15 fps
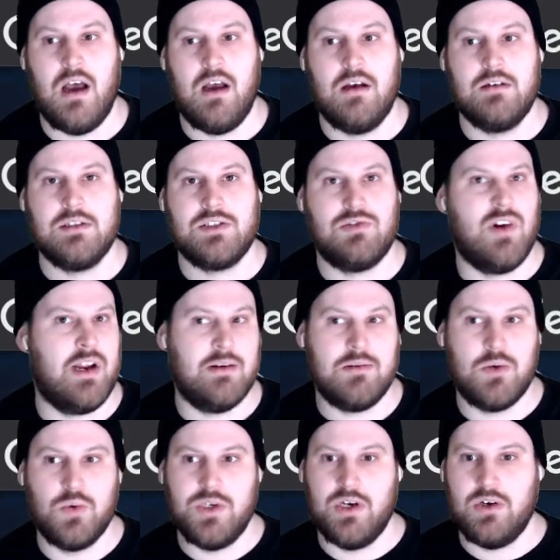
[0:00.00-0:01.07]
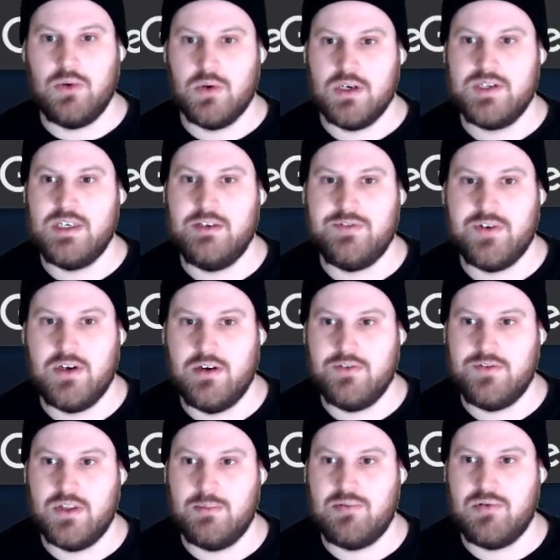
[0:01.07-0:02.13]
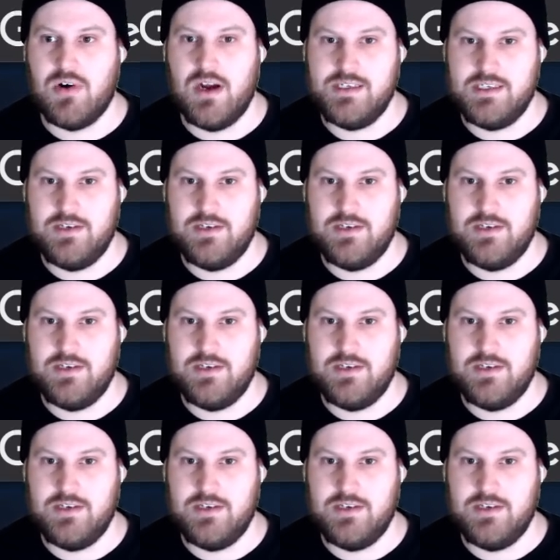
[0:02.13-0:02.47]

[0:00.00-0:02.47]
it's great audio quality for the price